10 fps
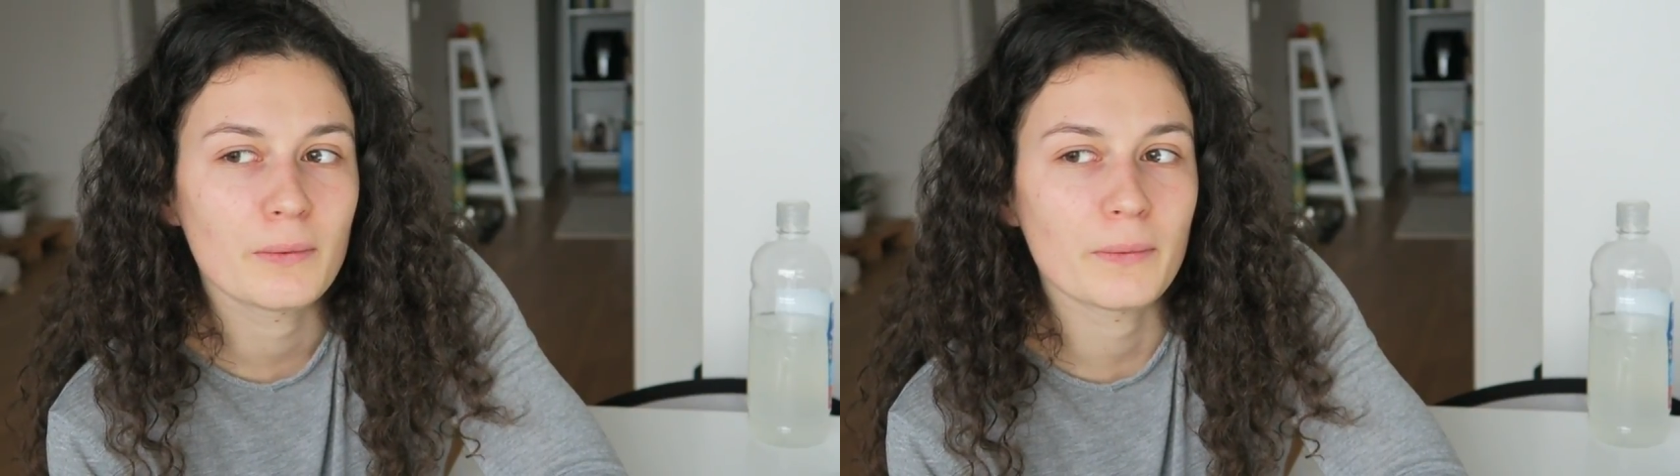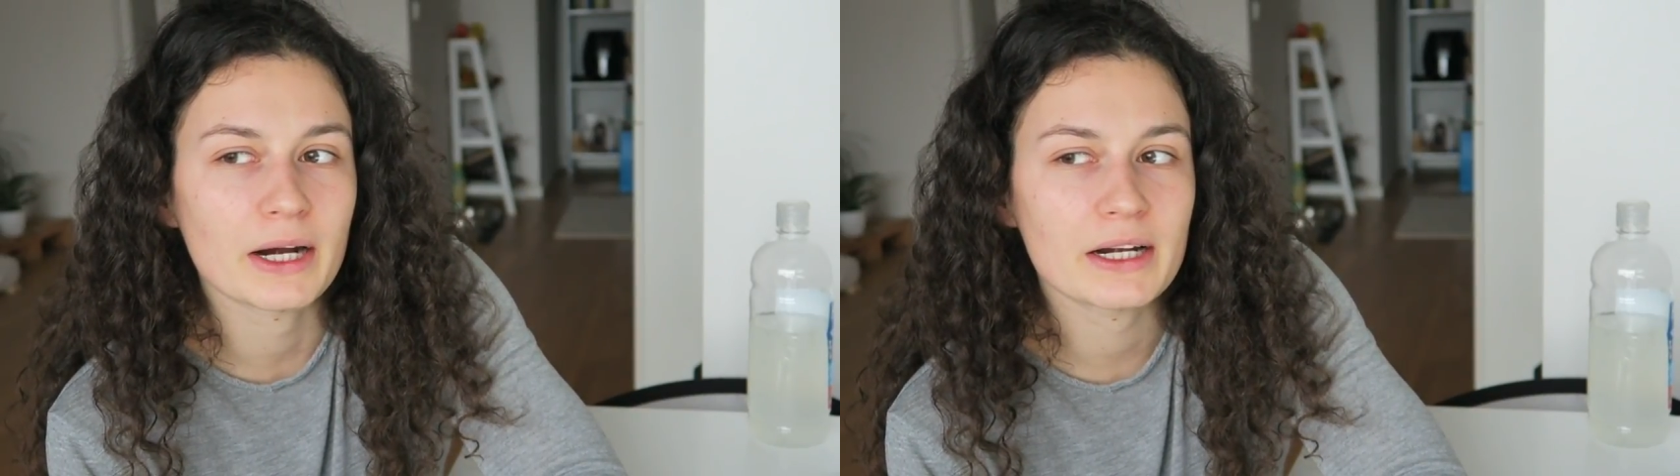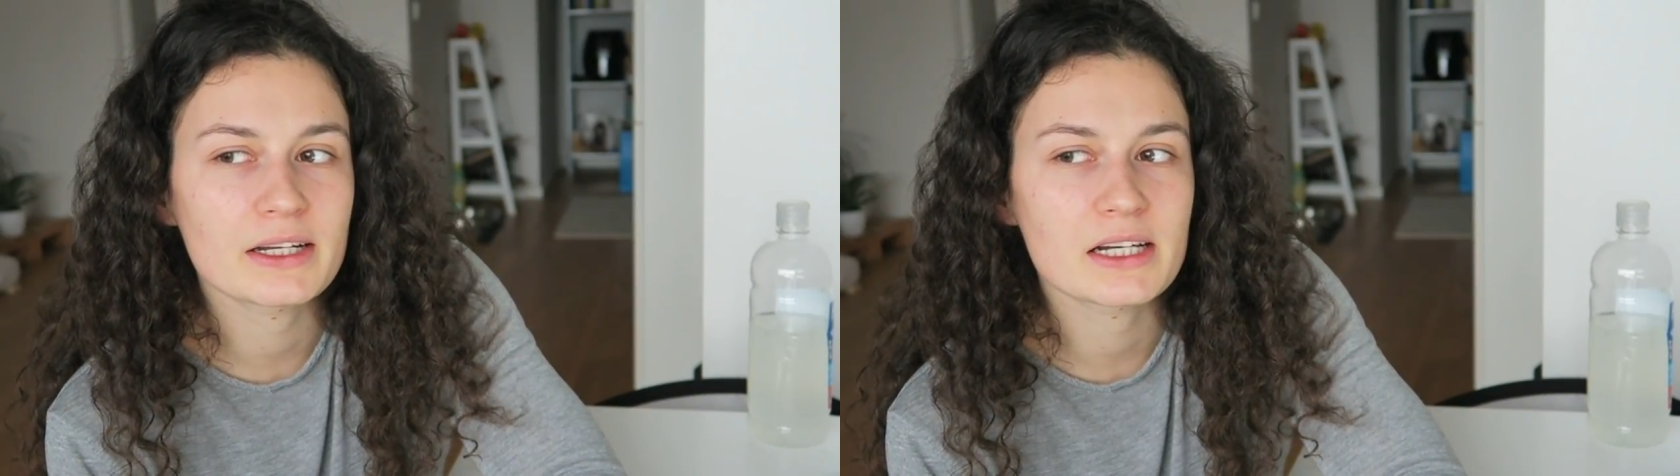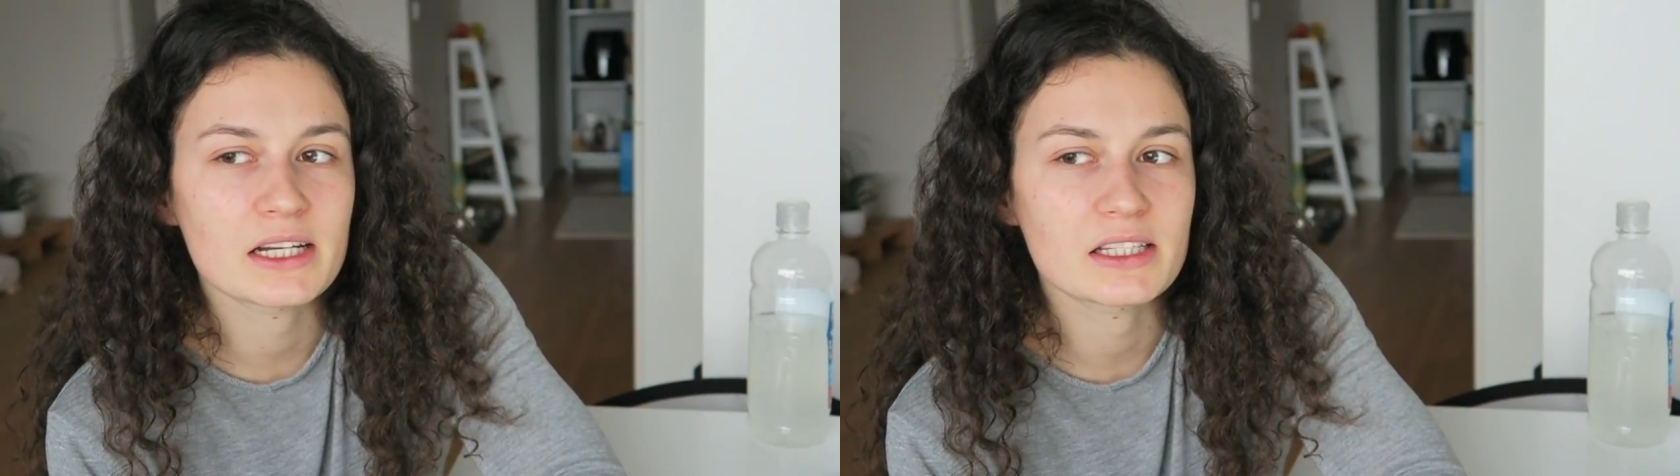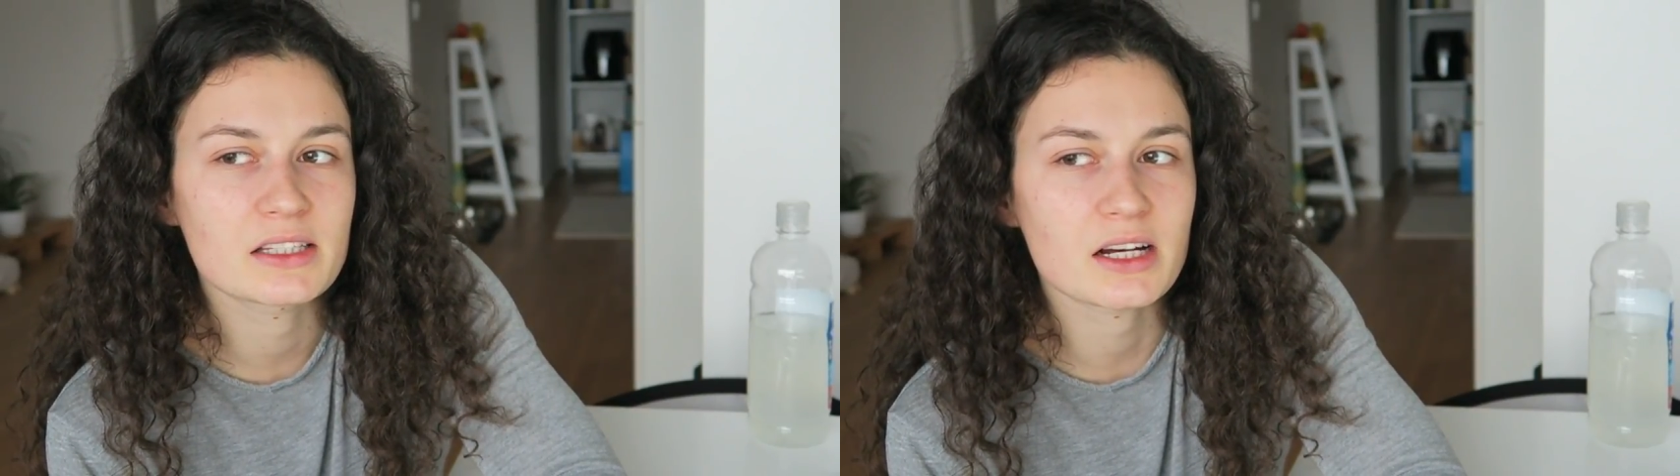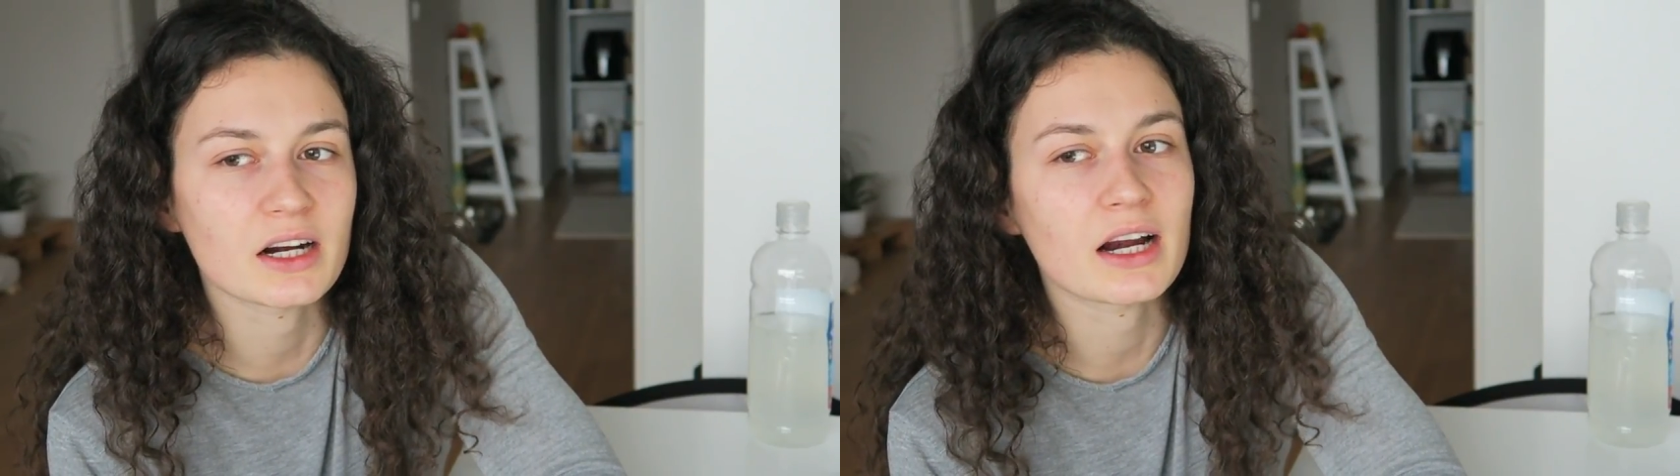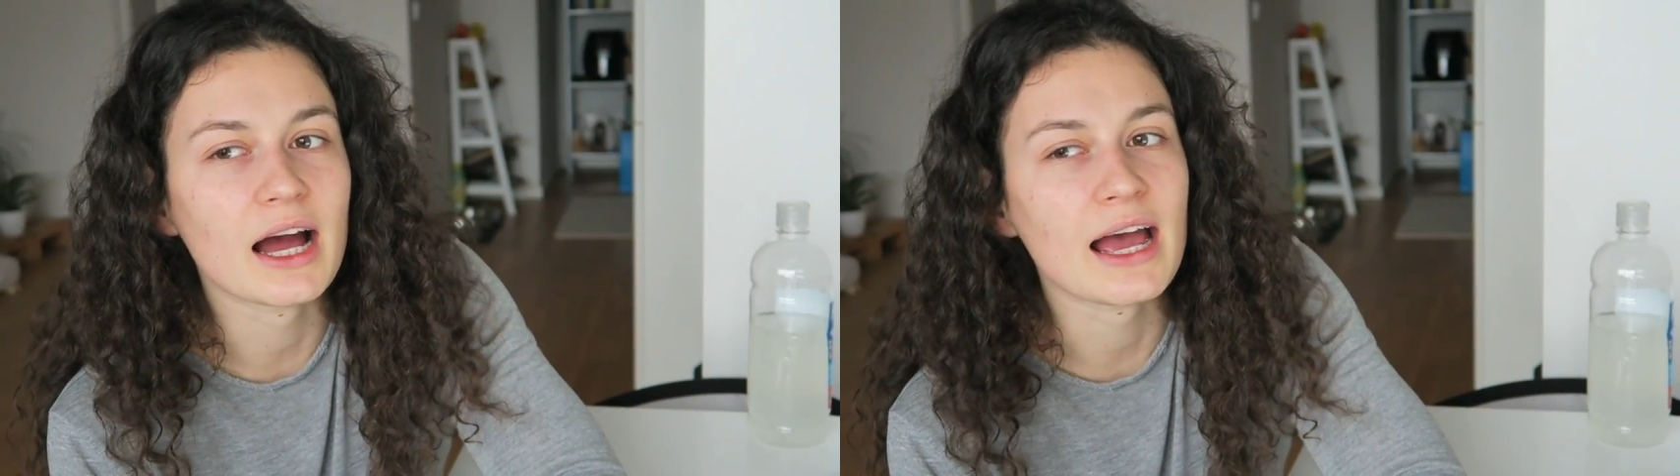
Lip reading: Where did it start?